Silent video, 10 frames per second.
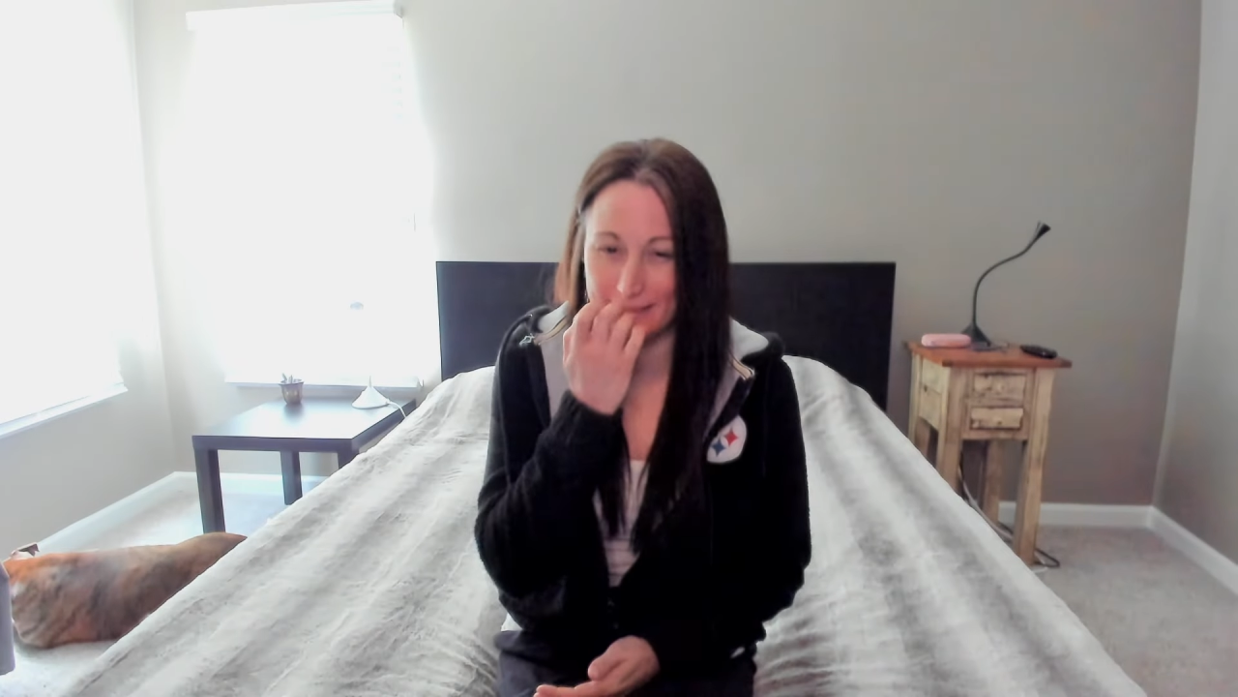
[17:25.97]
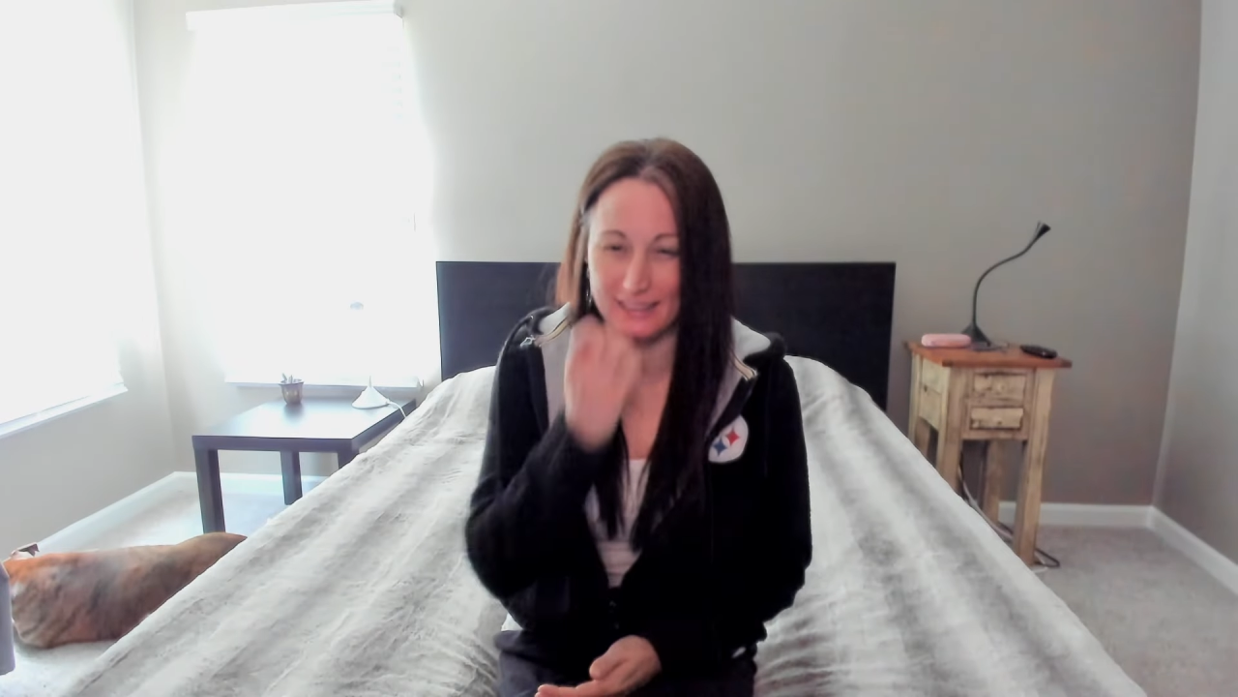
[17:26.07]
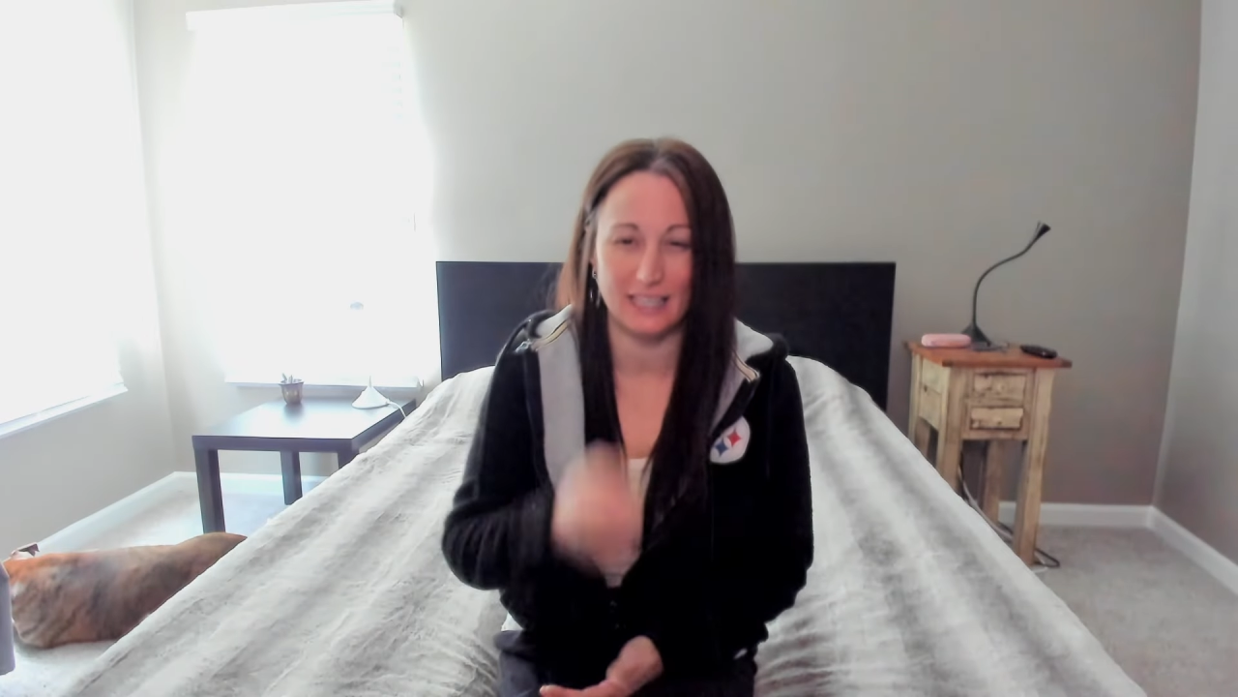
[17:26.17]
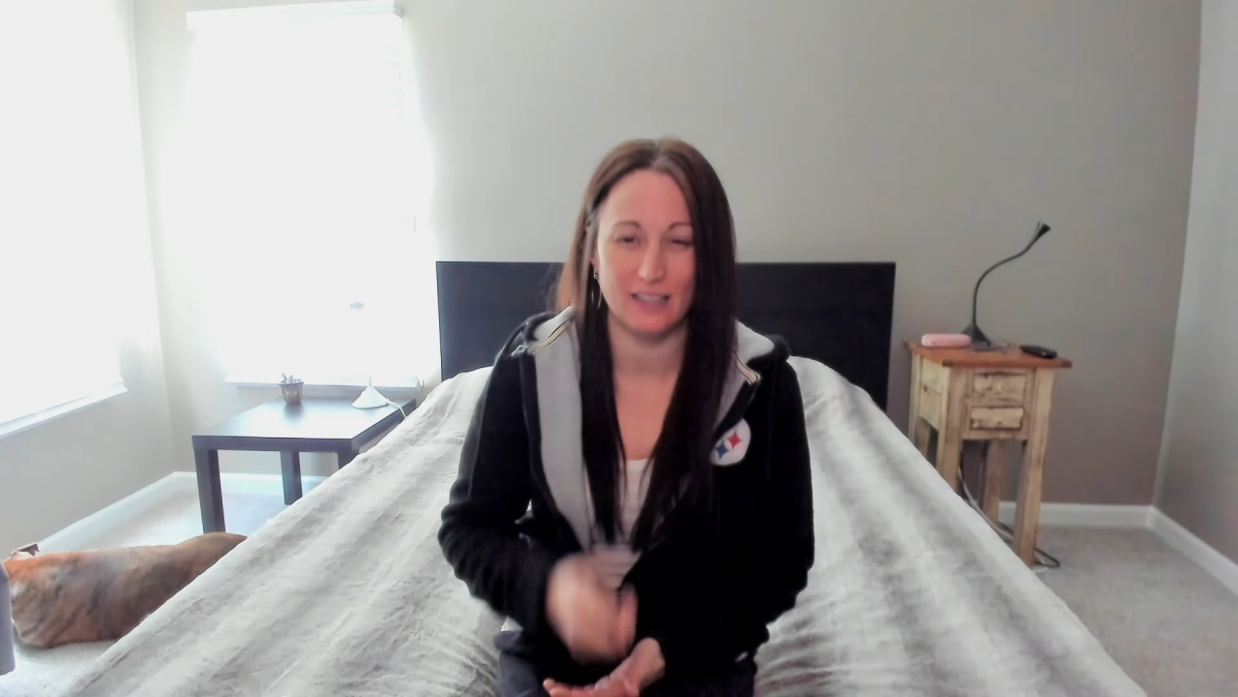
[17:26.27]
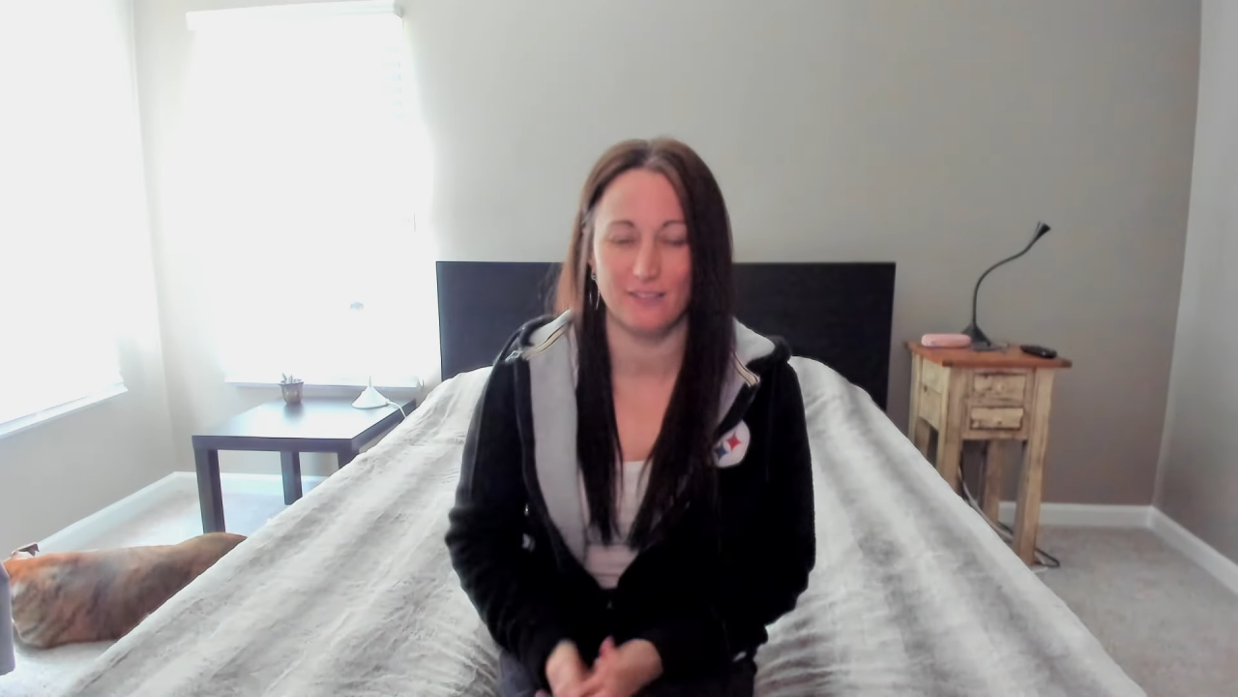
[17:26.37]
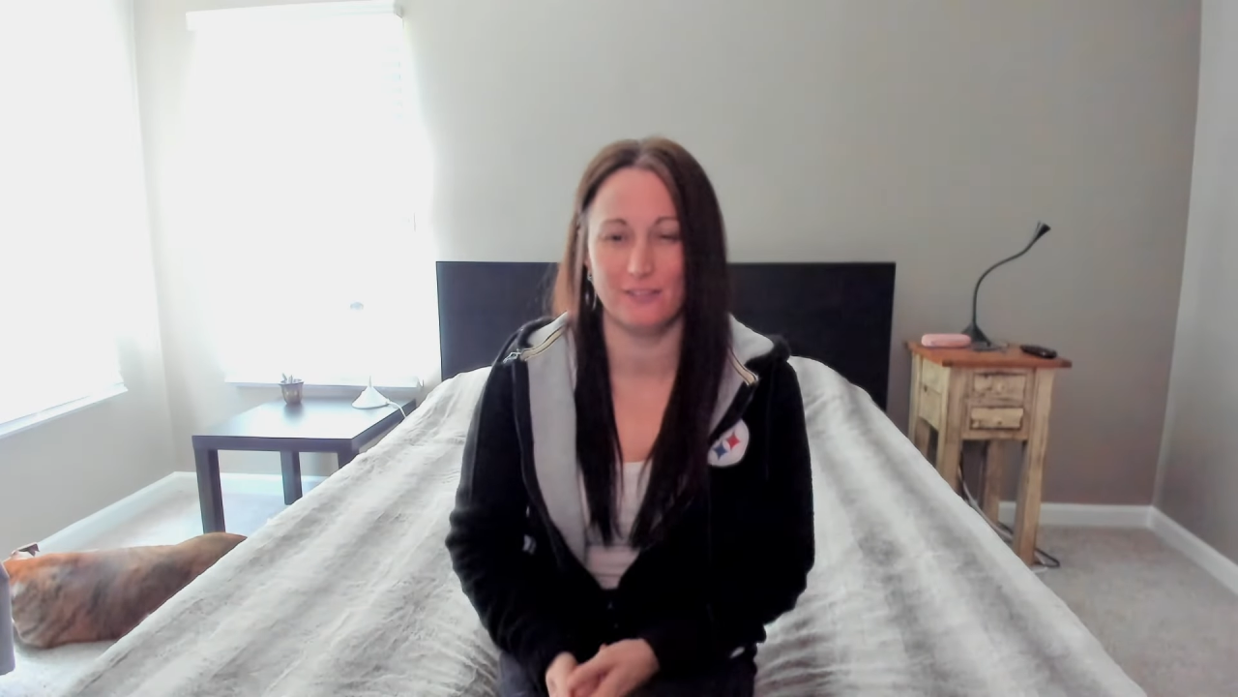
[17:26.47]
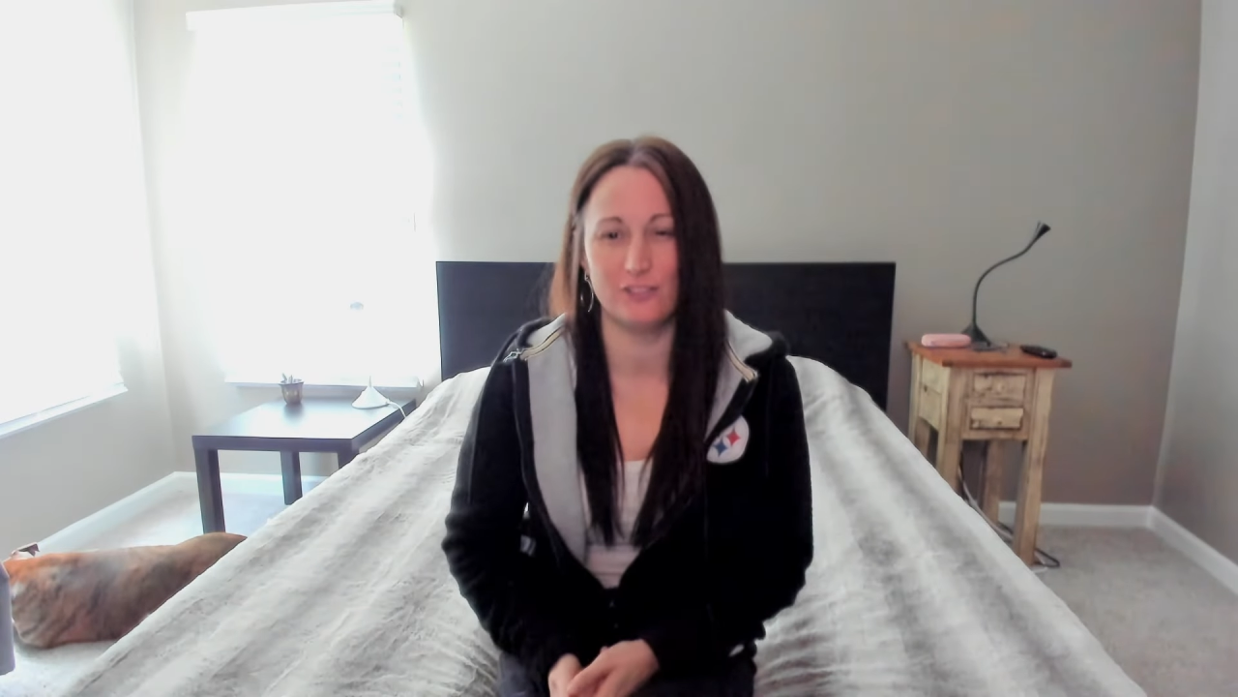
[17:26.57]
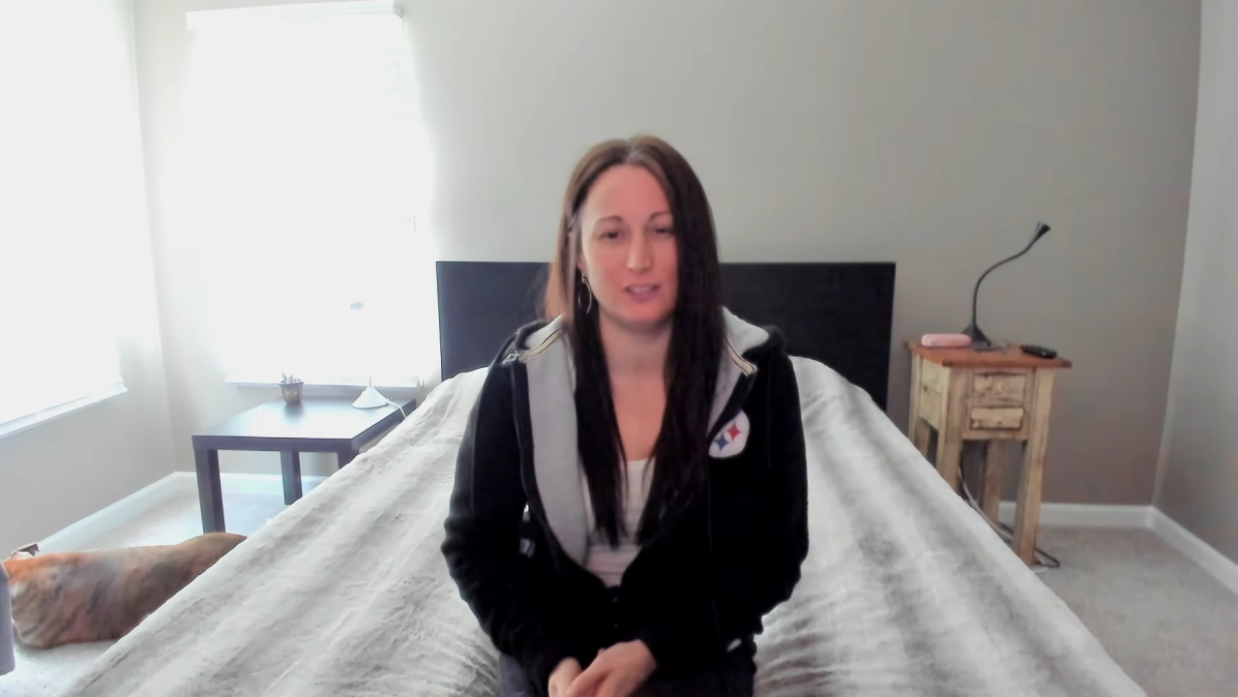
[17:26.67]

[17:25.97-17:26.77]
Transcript: Steve.